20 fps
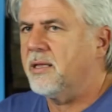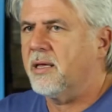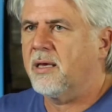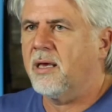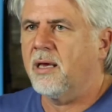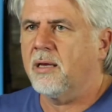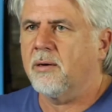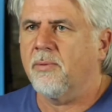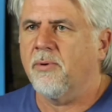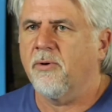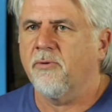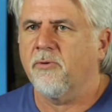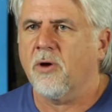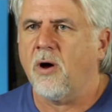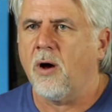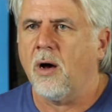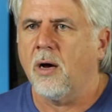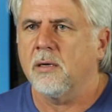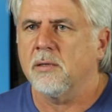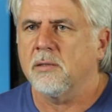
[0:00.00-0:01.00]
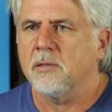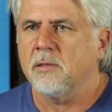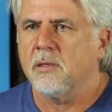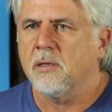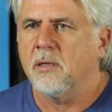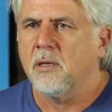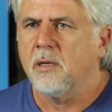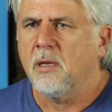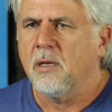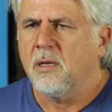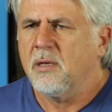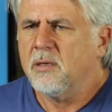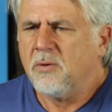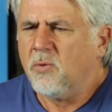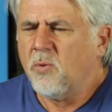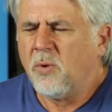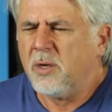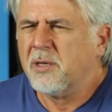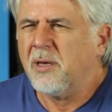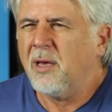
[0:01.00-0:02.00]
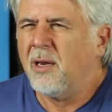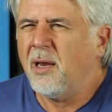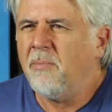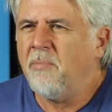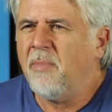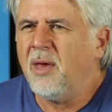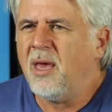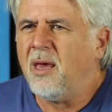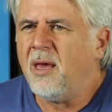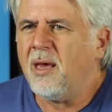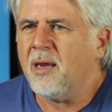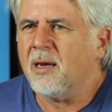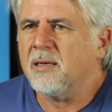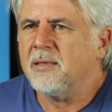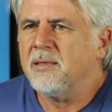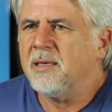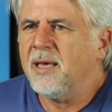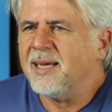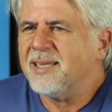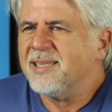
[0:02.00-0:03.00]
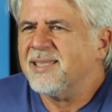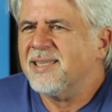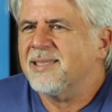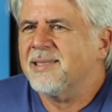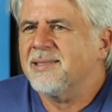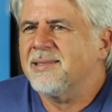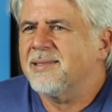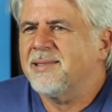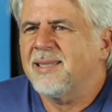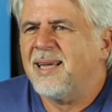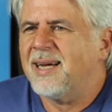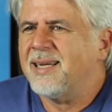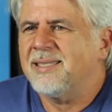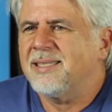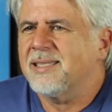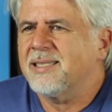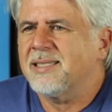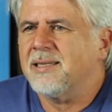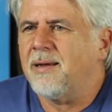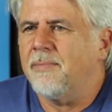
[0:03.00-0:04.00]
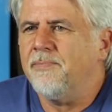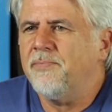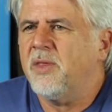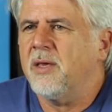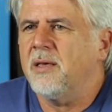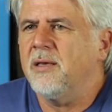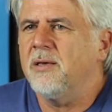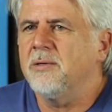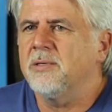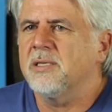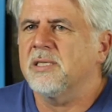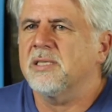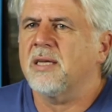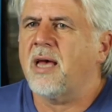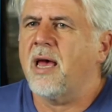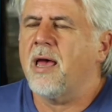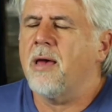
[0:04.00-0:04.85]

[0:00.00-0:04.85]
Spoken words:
kingdom of God." What can he mean? Yes, that's something you say